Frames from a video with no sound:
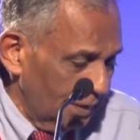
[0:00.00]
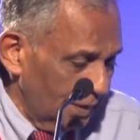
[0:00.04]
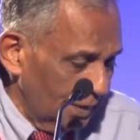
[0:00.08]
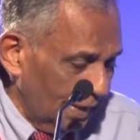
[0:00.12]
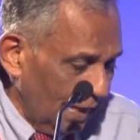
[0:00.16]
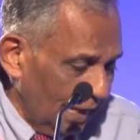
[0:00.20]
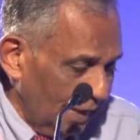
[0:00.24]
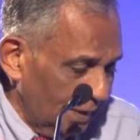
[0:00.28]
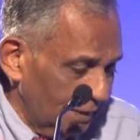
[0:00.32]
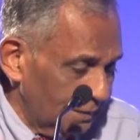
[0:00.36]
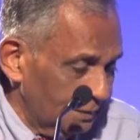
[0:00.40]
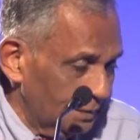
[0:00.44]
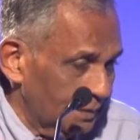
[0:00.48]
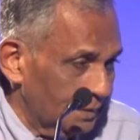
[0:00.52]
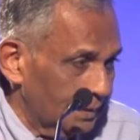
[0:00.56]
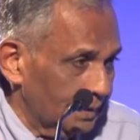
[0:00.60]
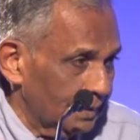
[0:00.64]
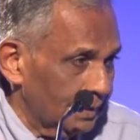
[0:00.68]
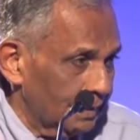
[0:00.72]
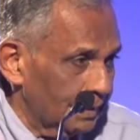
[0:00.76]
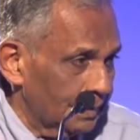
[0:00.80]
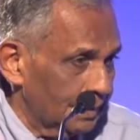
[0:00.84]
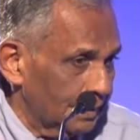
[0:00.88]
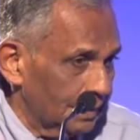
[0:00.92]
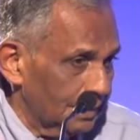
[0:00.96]

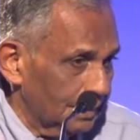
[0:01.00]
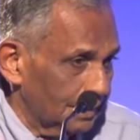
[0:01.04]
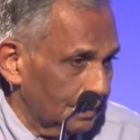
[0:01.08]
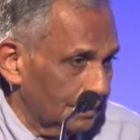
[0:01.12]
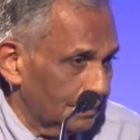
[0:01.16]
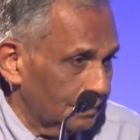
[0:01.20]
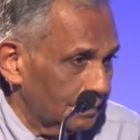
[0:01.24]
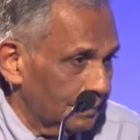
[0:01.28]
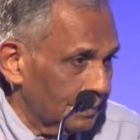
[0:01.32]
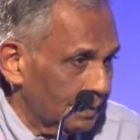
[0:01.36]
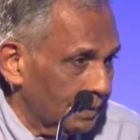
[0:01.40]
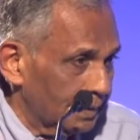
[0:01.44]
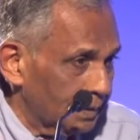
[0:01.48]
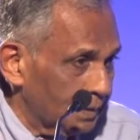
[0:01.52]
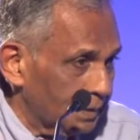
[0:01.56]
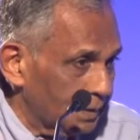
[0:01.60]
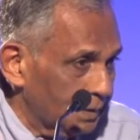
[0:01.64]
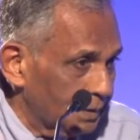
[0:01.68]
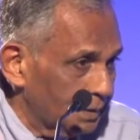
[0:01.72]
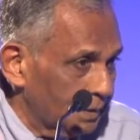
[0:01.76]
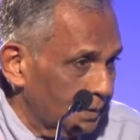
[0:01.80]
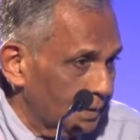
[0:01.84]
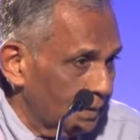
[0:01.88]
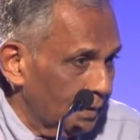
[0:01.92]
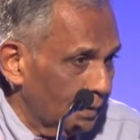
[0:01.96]
and
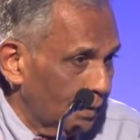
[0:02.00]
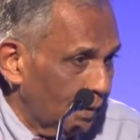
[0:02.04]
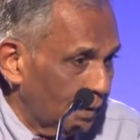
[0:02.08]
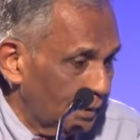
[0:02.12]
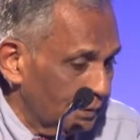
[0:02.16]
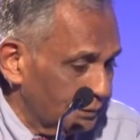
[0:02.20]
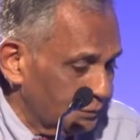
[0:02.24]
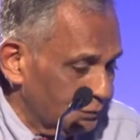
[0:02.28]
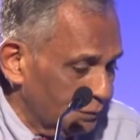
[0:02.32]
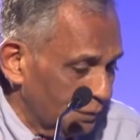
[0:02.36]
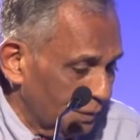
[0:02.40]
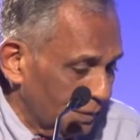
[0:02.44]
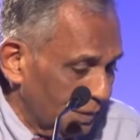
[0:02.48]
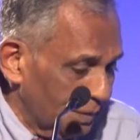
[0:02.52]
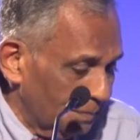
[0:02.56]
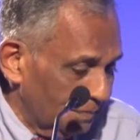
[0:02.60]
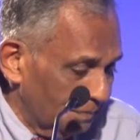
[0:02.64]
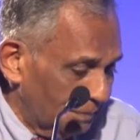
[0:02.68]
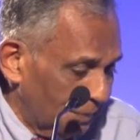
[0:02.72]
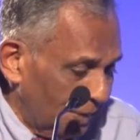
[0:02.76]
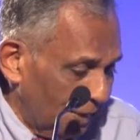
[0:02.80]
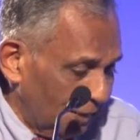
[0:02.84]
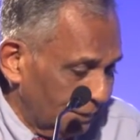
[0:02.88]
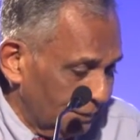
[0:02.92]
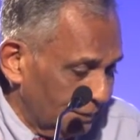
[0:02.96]
also
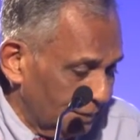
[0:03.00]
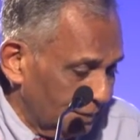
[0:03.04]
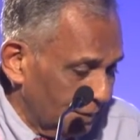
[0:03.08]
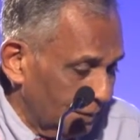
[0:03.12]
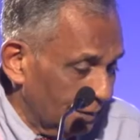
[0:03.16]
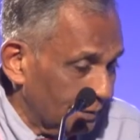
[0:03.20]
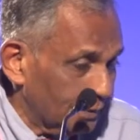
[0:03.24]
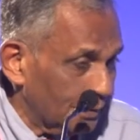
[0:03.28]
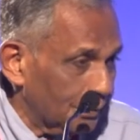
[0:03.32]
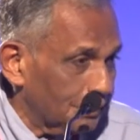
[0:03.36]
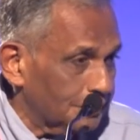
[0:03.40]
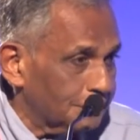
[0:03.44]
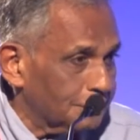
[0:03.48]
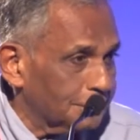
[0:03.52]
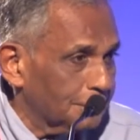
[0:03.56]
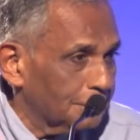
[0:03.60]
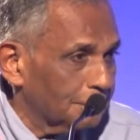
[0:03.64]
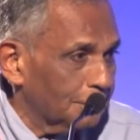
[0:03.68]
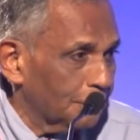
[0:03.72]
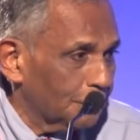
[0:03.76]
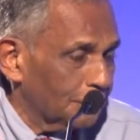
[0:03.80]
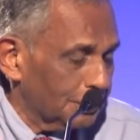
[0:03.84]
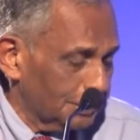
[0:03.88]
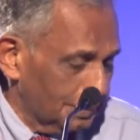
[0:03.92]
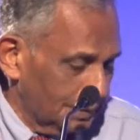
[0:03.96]
compete across the
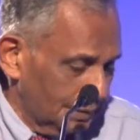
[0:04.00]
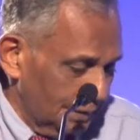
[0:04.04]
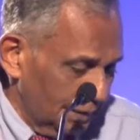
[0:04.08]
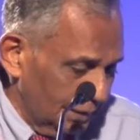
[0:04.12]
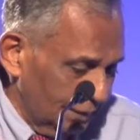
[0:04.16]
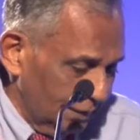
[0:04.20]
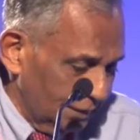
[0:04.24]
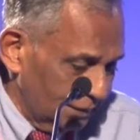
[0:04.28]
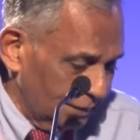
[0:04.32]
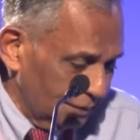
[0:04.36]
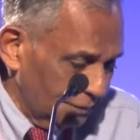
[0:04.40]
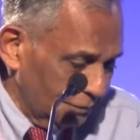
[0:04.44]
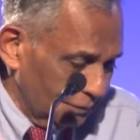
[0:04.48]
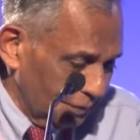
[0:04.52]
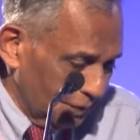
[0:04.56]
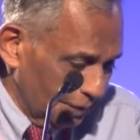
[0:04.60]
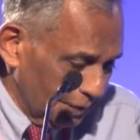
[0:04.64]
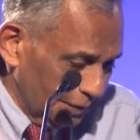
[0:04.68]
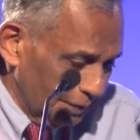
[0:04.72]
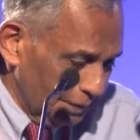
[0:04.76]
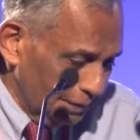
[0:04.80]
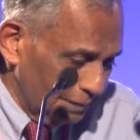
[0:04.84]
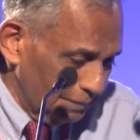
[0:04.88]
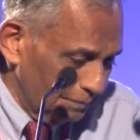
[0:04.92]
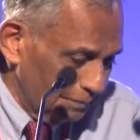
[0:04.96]
board in the
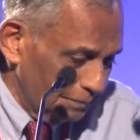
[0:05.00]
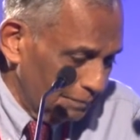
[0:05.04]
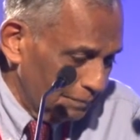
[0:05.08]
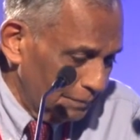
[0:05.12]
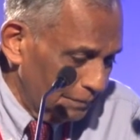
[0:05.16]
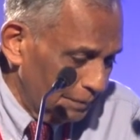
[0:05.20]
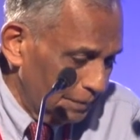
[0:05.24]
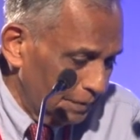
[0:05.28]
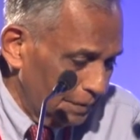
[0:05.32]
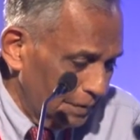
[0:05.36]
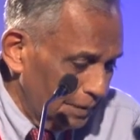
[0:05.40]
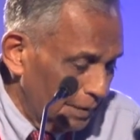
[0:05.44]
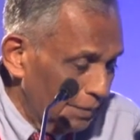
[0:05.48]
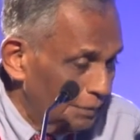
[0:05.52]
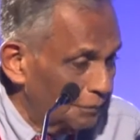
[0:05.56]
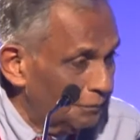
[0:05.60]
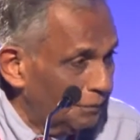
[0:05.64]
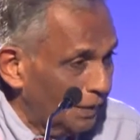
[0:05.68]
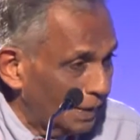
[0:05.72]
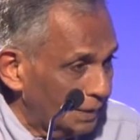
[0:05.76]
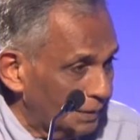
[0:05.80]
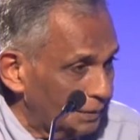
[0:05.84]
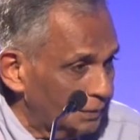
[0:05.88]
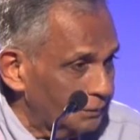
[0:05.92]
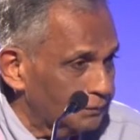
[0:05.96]
world.
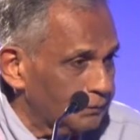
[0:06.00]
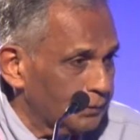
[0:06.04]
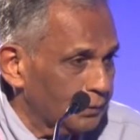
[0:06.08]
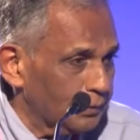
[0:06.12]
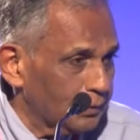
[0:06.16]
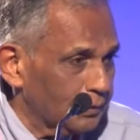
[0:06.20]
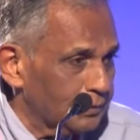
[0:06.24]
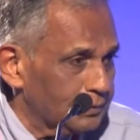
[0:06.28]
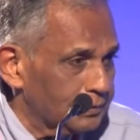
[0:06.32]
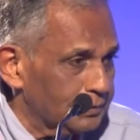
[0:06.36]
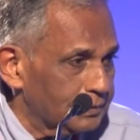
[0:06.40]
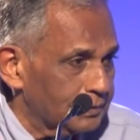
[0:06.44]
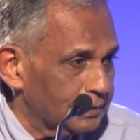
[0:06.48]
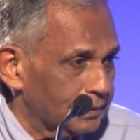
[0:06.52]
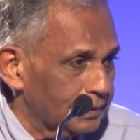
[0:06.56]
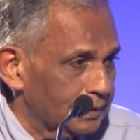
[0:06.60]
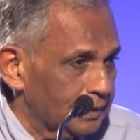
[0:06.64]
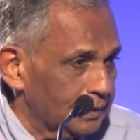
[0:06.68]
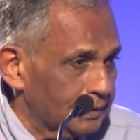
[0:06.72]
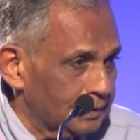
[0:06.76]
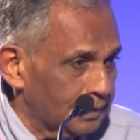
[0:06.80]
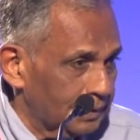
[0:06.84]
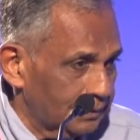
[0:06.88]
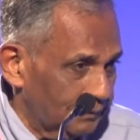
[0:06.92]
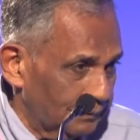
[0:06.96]
One of those
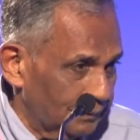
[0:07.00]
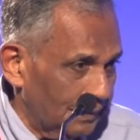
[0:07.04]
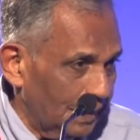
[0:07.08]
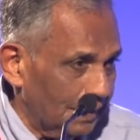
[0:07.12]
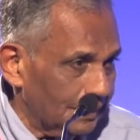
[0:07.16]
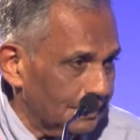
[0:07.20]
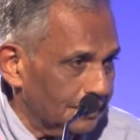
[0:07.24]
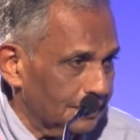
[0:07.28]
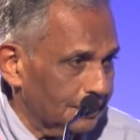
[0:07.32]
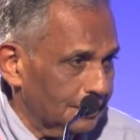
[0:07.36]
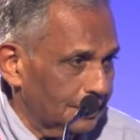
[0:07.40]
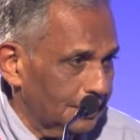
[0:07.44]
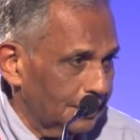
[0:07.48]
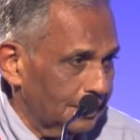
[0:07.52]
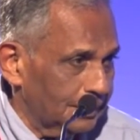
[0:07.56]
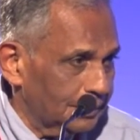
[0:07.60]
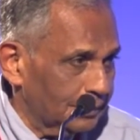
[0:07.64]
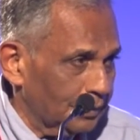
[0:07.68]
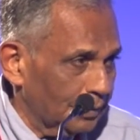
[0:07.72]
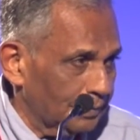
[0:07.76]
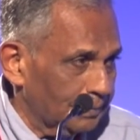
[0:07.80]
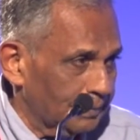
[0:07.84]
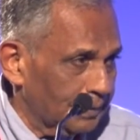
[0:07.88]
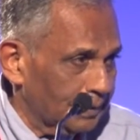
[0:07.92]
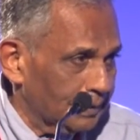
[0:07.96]
is, in fact, the
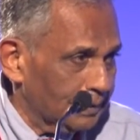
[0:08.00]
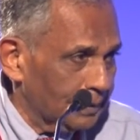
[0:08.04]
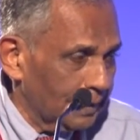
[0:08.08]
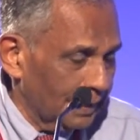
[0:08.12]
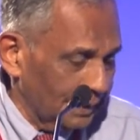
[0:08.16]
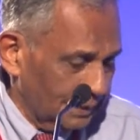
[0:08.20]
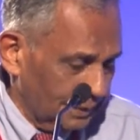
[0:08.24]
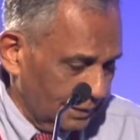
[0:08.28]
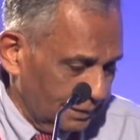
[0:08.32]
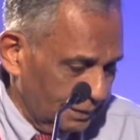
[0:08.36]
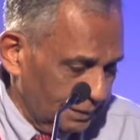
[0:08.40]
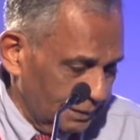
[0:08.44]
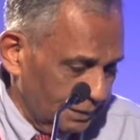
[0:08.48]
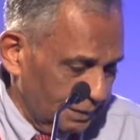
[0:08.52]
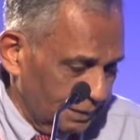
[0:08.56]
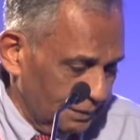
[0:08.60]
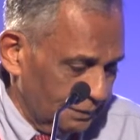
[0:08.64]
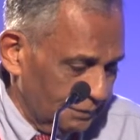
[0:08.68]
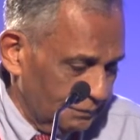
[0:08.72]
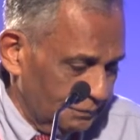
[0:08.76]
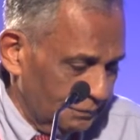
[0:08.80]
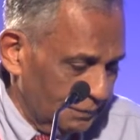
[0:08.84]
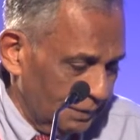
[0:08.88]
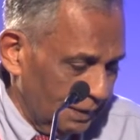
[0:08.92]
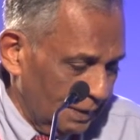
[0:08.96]
topic that
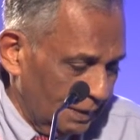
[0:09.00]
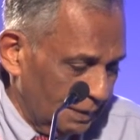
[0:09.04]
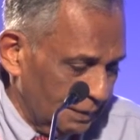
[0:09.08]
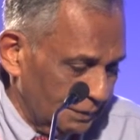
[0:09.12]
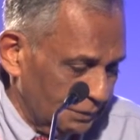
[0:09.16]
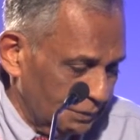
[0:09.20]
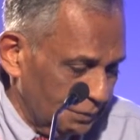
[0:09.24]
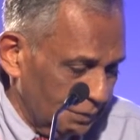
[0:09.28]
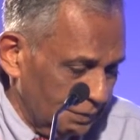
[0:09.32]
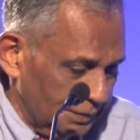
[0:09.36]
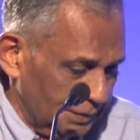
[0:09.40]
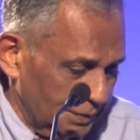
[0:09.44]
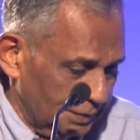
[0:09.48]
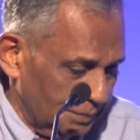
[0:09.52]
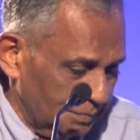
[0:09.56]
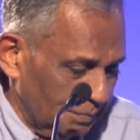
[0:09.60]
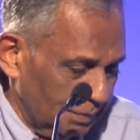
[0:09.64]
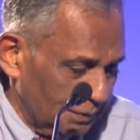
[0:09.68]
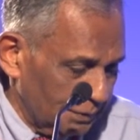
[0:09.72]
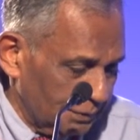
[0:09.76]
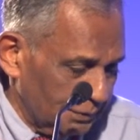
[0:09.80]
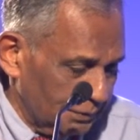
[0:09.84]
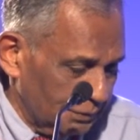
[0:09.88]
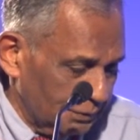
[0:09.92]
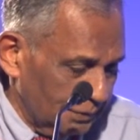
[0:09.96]
we are talking
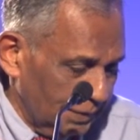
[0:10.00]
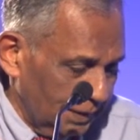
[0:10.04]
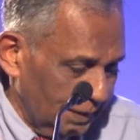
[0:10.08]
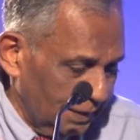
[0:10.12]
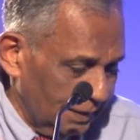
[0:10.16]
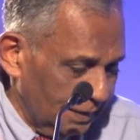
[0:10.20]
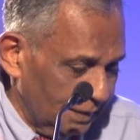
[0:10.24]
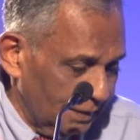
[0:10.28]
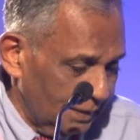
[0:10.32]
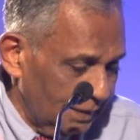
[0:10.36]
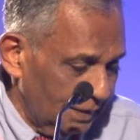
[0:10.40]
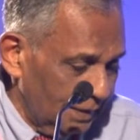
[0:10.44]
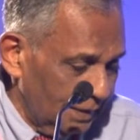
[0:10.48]
about today,